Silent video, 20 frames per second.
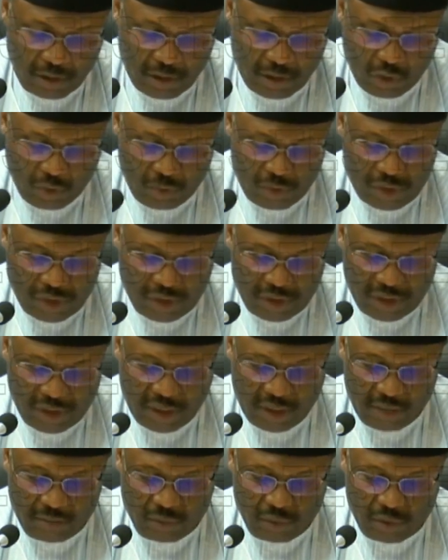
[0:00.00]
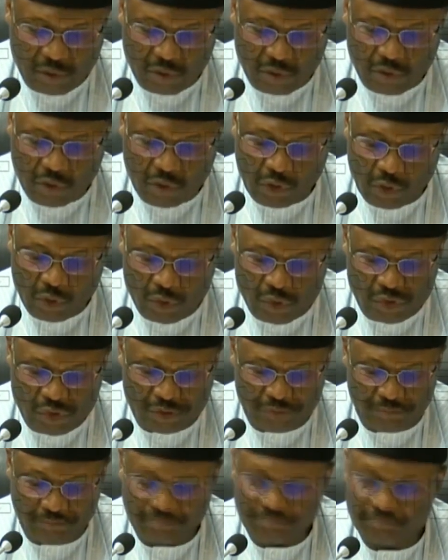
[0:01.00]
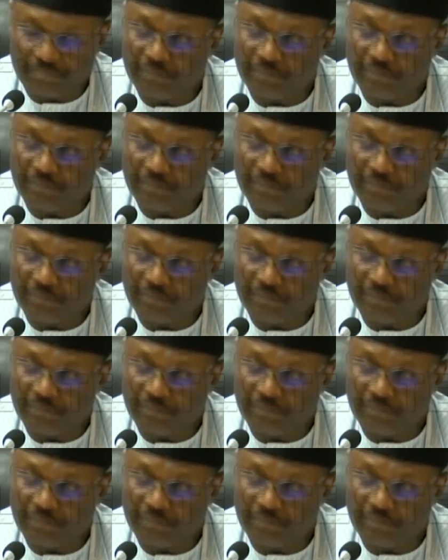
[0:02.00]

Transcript: the Commission came to the conclusion